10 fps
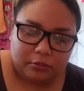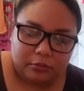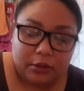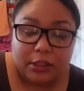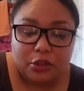
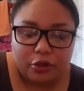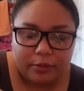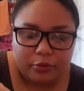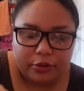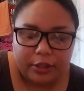Well,
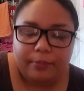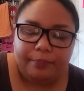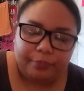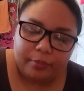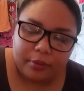Instagram story,
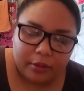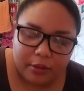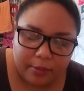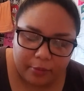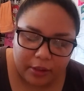
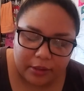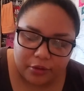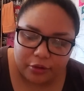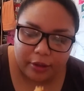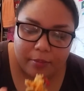not my
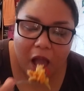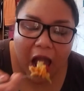Instagram.